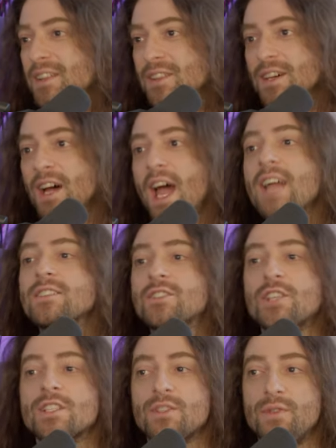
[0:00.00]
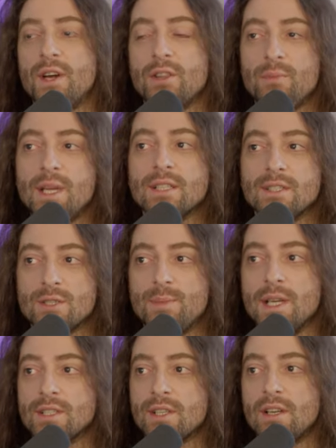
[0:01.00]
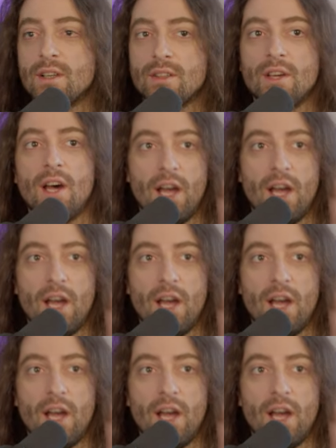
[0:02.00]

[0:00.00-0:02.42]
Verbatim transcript: the ends justify the means is basically the